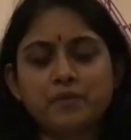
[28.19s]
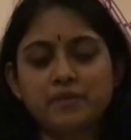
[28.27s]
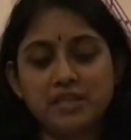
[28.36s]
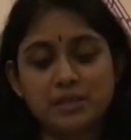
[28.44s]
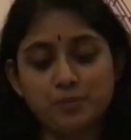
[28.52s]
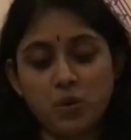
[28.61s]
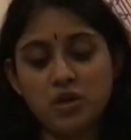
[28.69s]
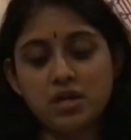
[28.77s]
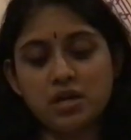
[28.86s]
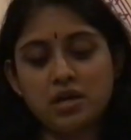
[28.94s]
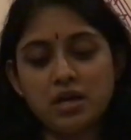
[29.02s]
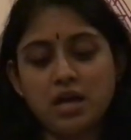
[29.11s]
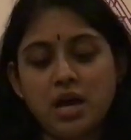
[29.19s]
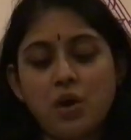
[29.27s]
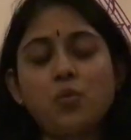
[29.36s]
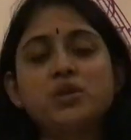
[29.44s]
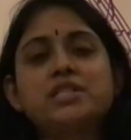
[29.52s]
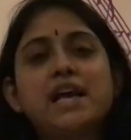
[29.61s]
This book
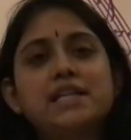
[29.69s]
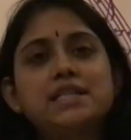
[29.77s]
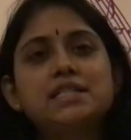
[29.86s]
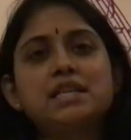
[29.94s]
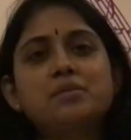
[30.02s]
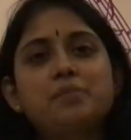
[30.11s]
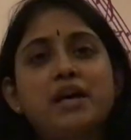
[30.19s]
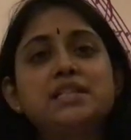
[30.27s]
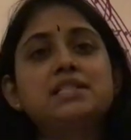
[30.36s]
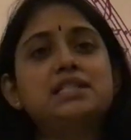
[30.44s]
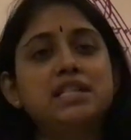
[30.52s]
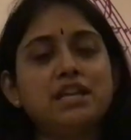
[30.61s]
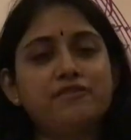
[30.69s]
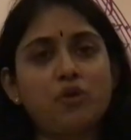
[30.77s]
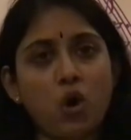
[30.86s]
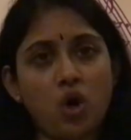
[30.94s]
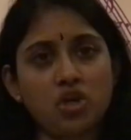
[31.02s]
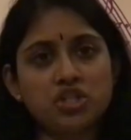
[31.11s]
was edited by Steve
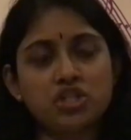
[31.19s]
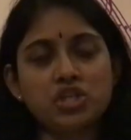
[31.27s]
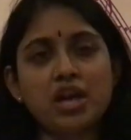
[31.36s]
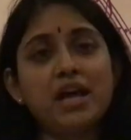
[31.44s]
Hodge